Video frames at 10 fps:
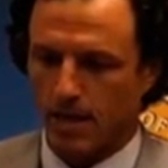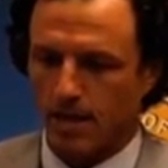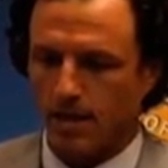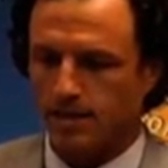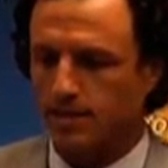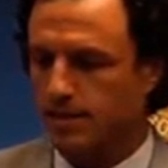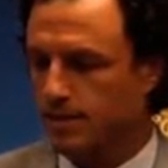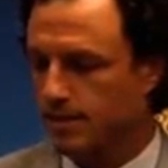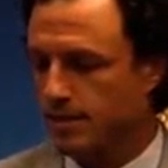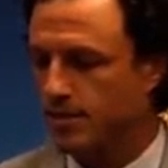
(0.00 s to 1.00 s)
This
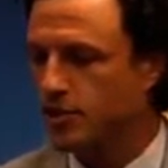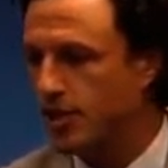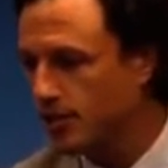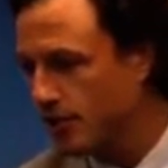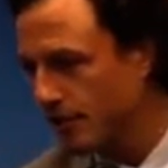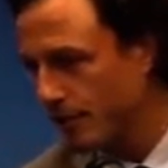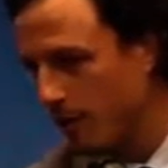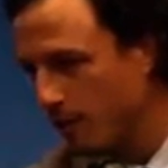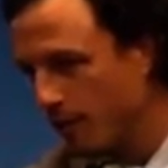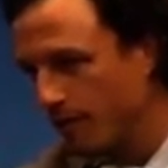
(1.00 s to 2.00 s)
is a suggestion from
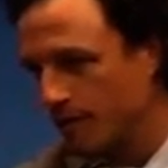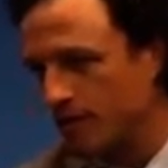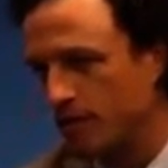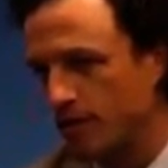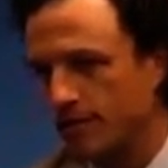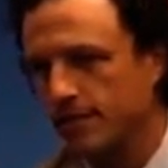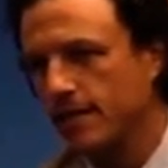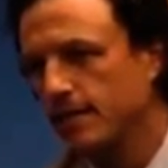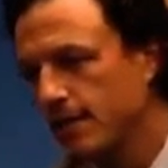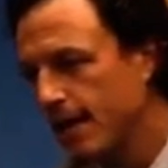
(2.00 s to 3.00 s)
a previous year. They
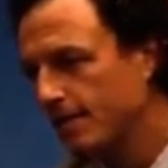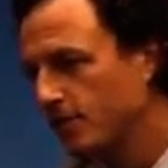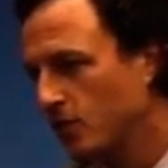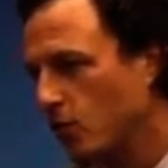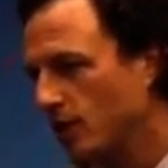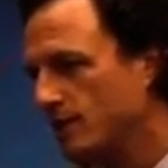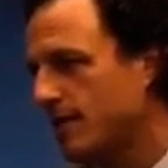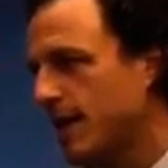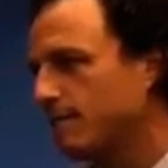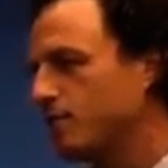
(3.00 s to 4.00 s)
said, can I have just a
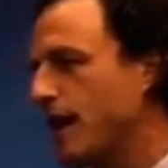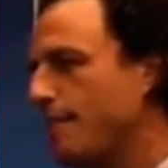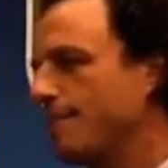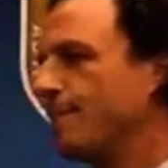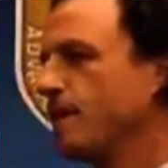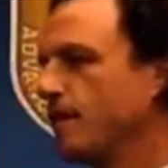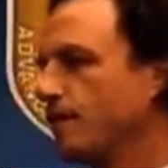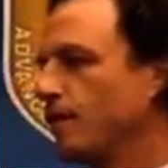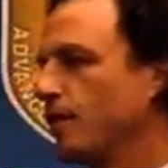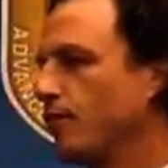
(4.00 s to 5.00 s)
one-stop shop
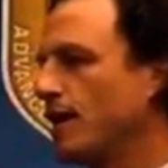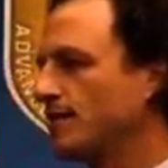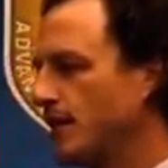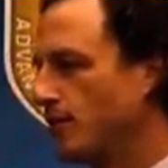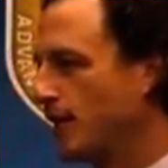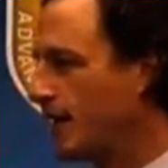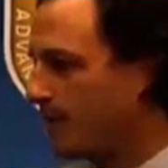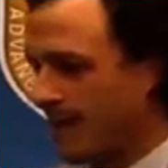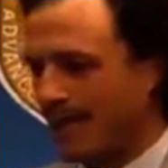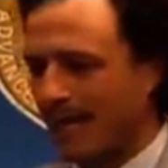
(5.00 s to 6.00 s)
for prostate-related
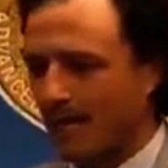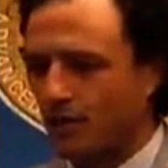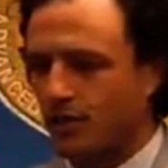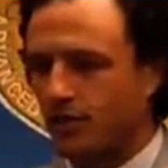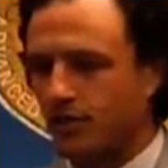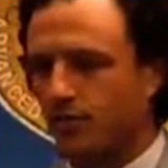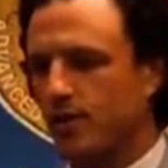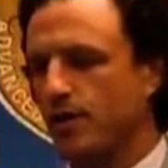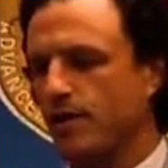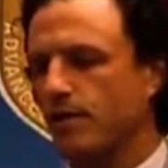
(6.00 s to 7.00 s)
medications
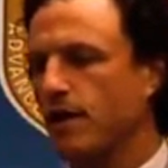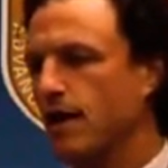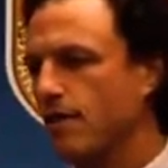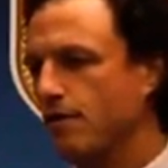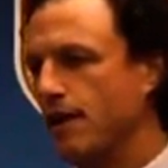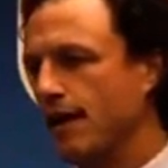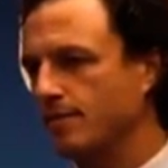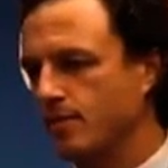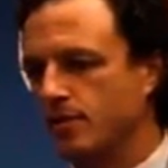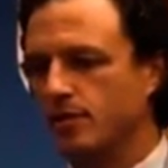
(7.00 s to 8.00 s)
with their
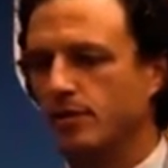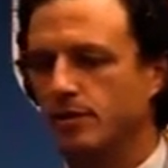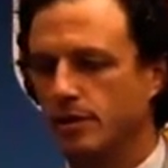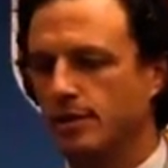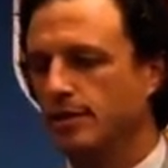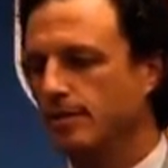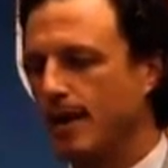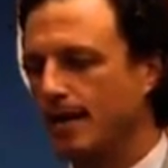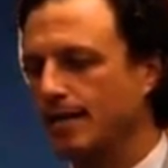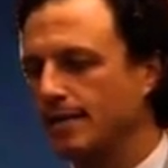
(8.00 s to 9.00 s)
names, their
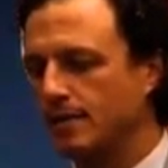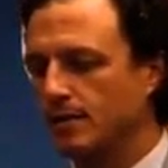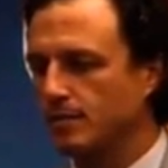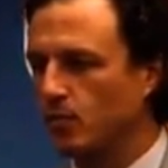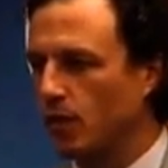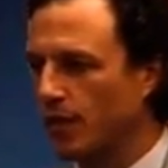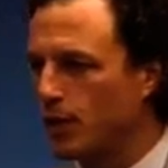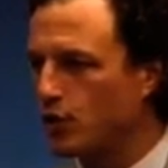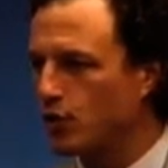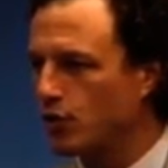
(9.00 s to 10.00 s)
mechanism, what they
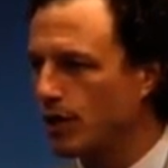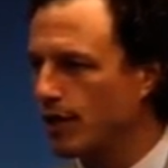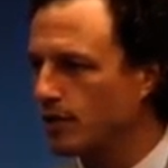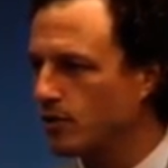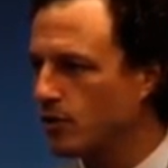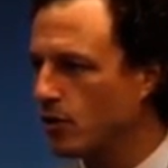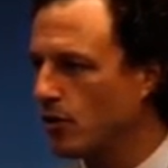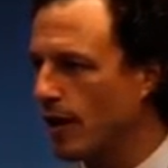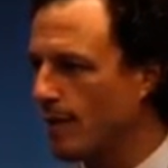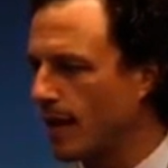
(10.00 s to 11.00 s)
do, and
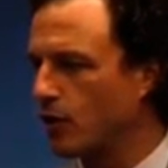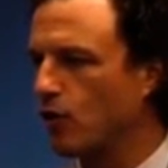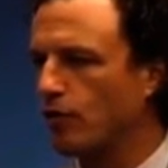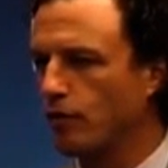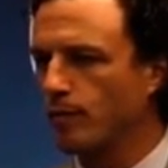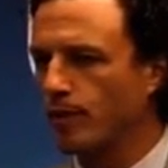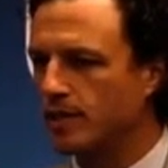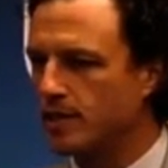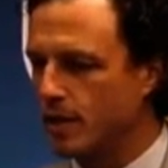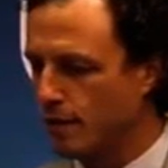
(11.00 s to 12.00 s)
so I'm not going to go over it, but
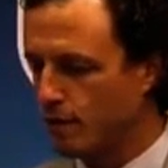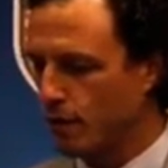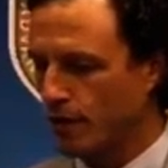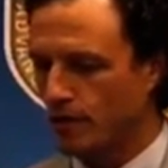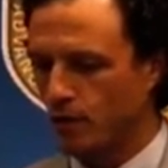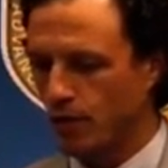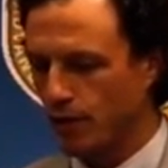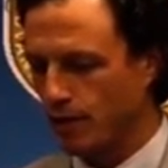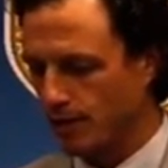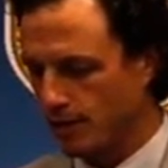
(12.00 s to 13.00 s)
it's there for you if you want
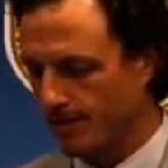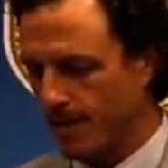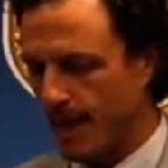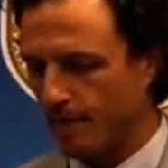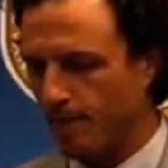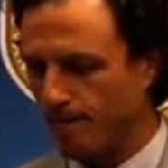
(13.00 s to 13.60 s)
to have them.